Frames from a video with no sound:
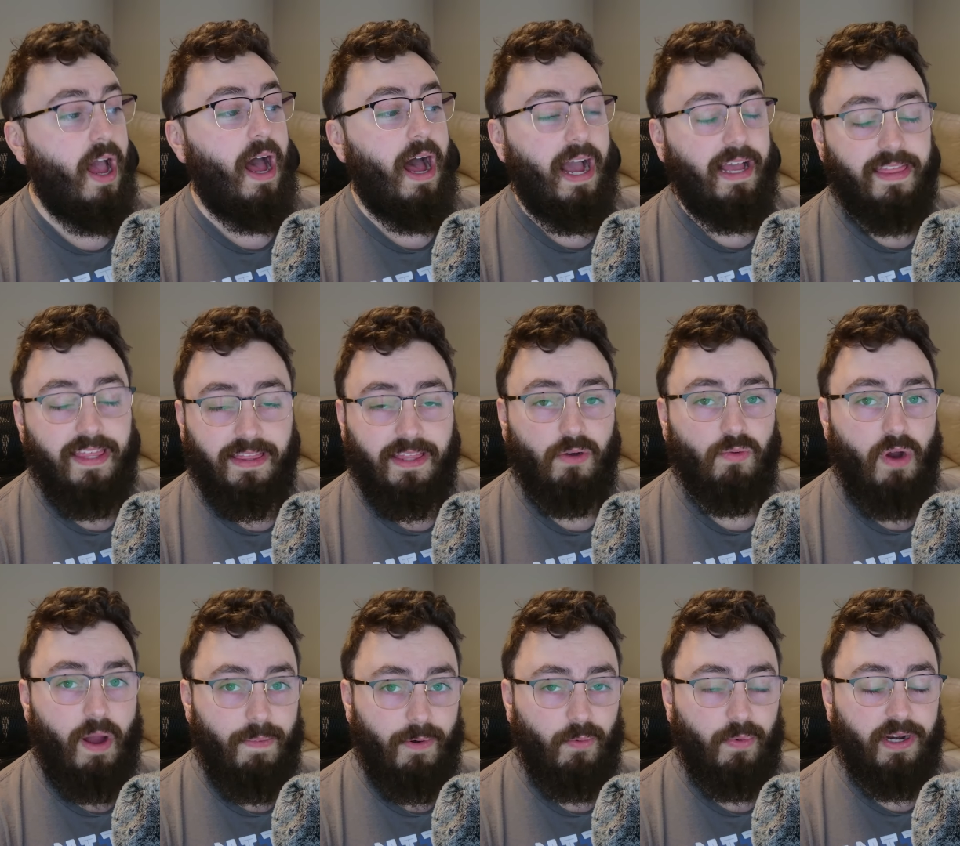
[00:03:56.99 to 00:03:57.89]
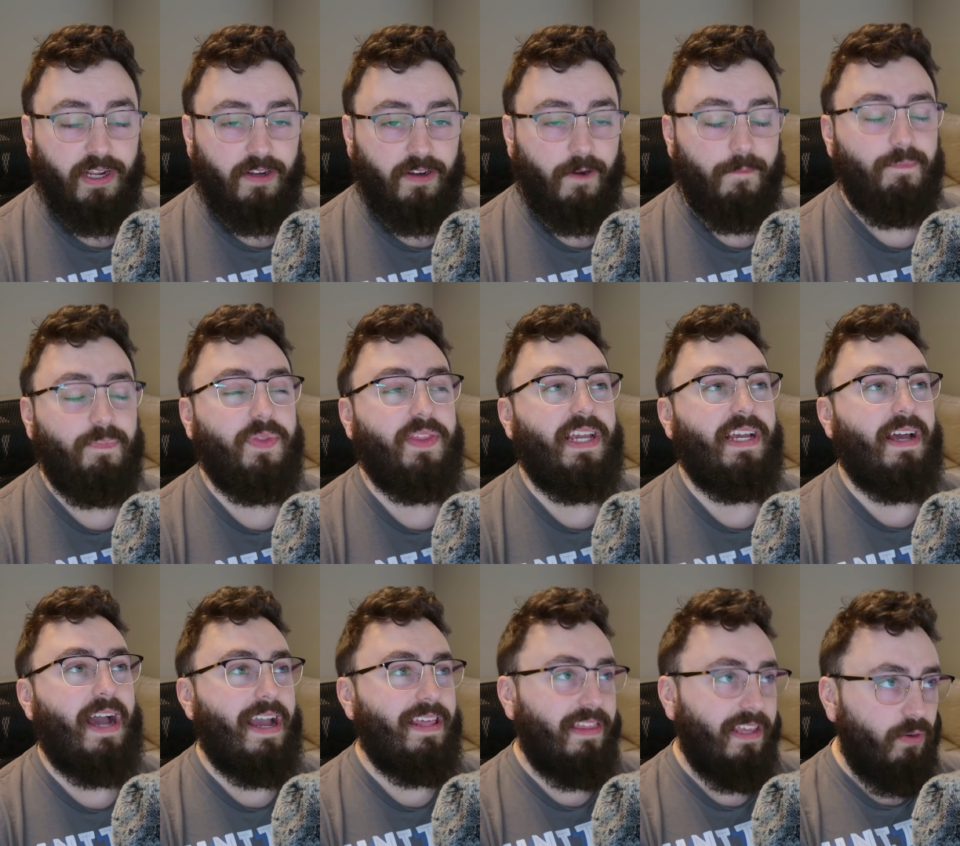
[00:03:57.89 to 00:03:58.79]
I think that Robert Whittaker,
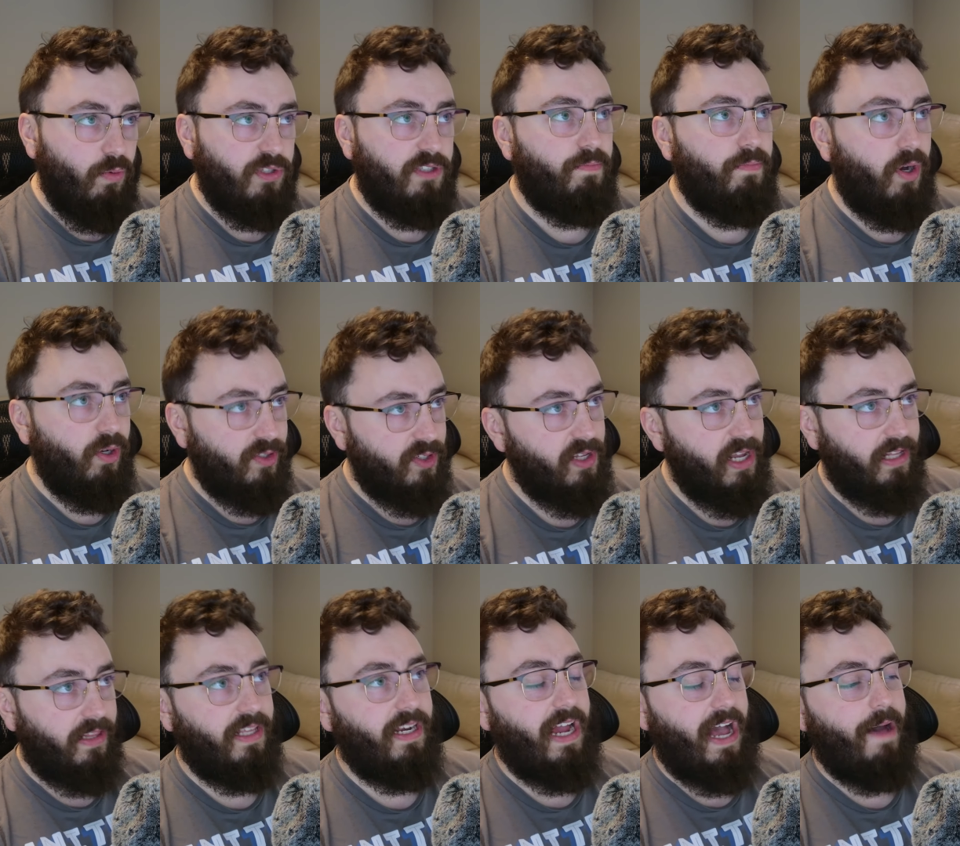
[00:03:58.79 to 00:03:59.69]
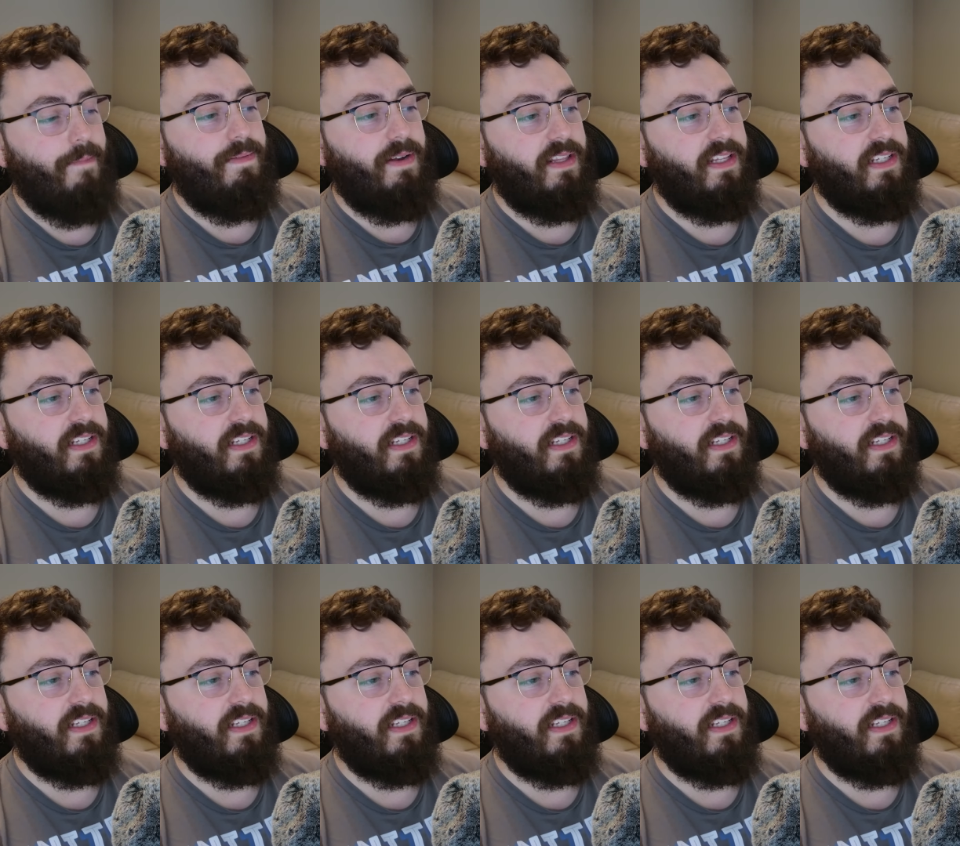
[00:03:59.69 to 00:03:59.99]
I think what's most likely to happen in